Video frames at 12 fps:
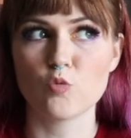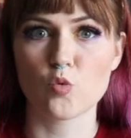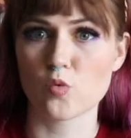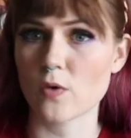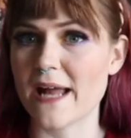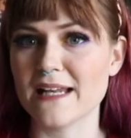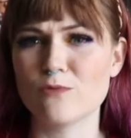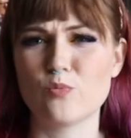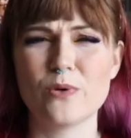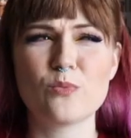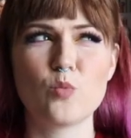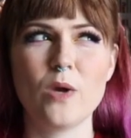ready
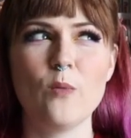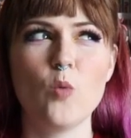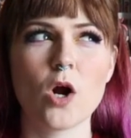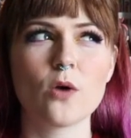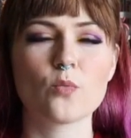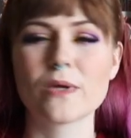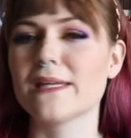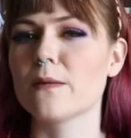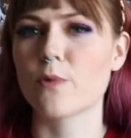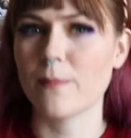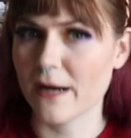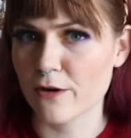we, we weren't really
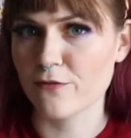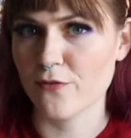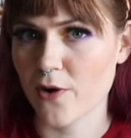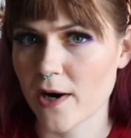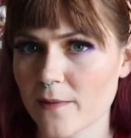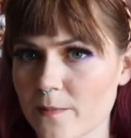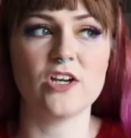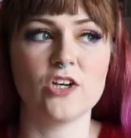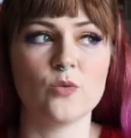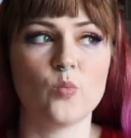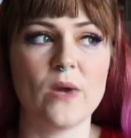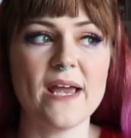prepared for
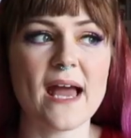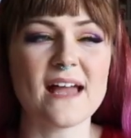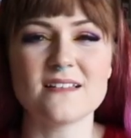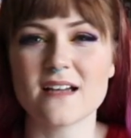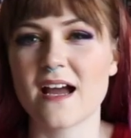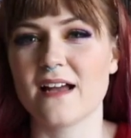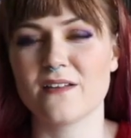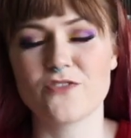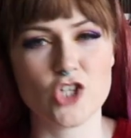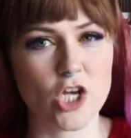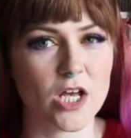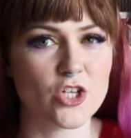we had to kind of
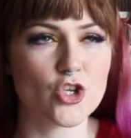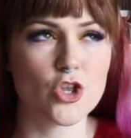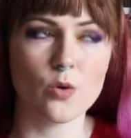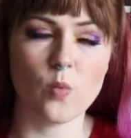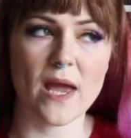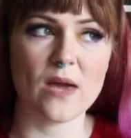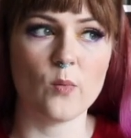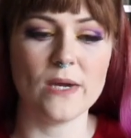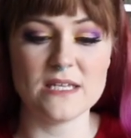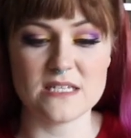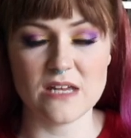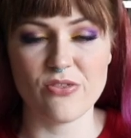change the way
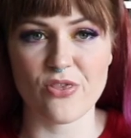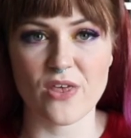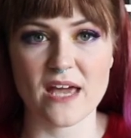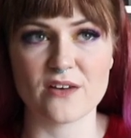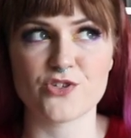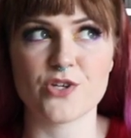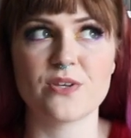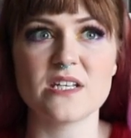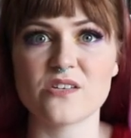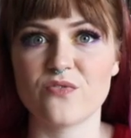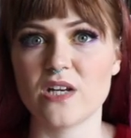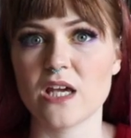we did things so
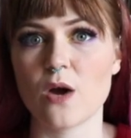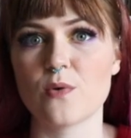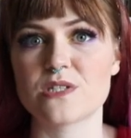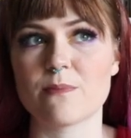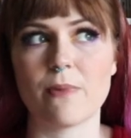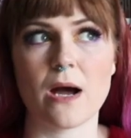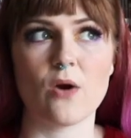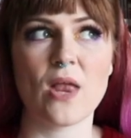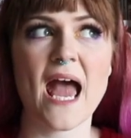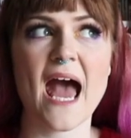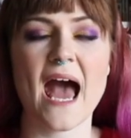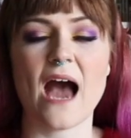this video is
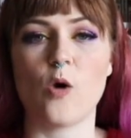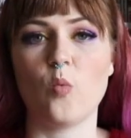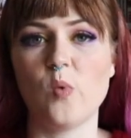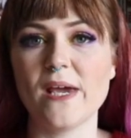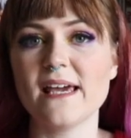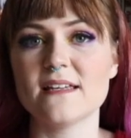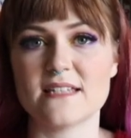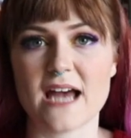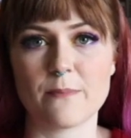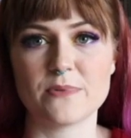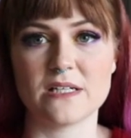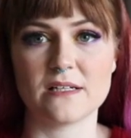about how we
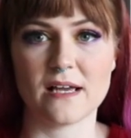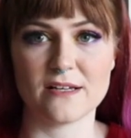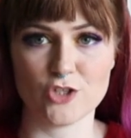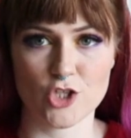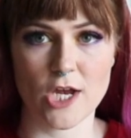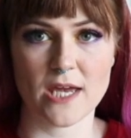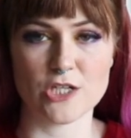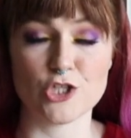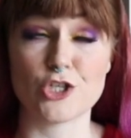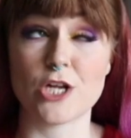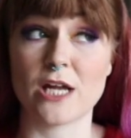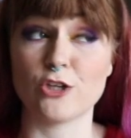adapted and
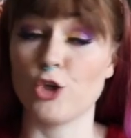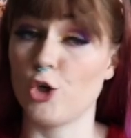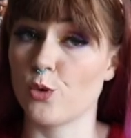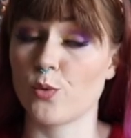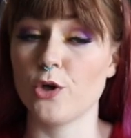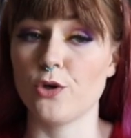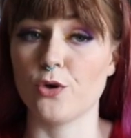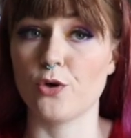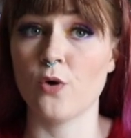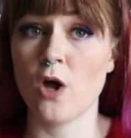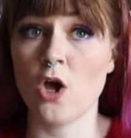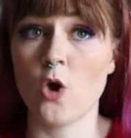changed and
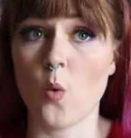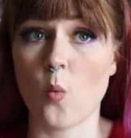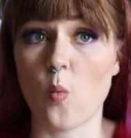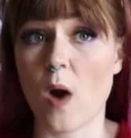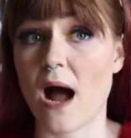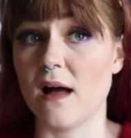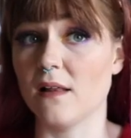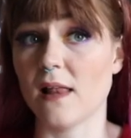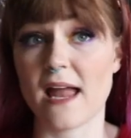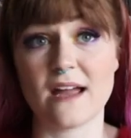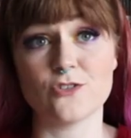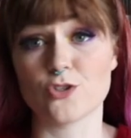grew
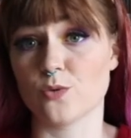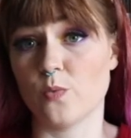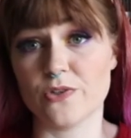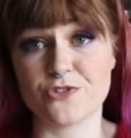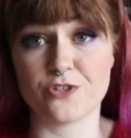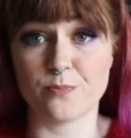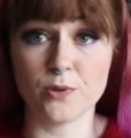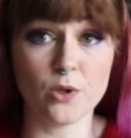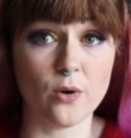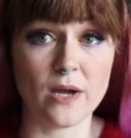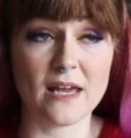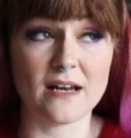while Andrew was
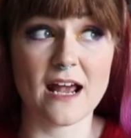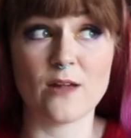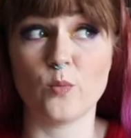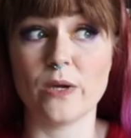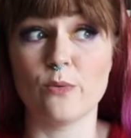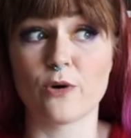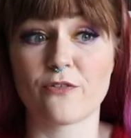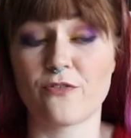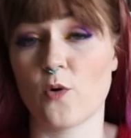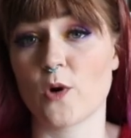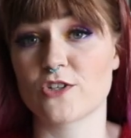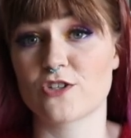deployed and we were
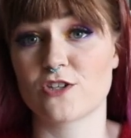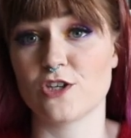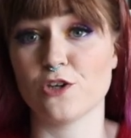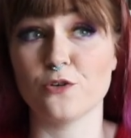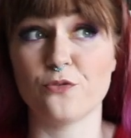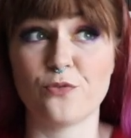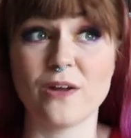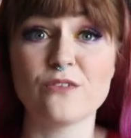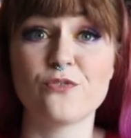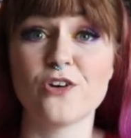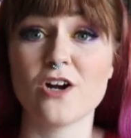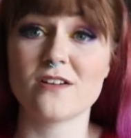forced to
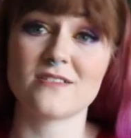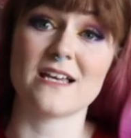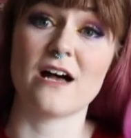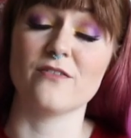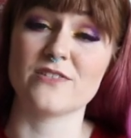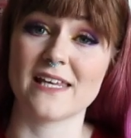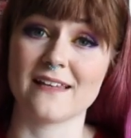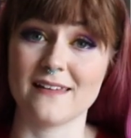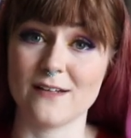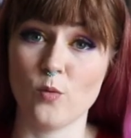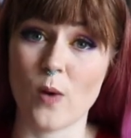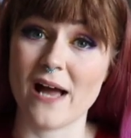fend for ourselves like
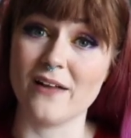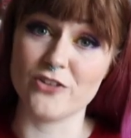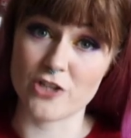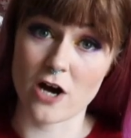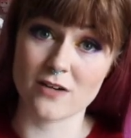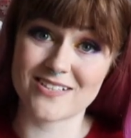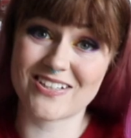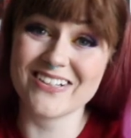little wild dogs.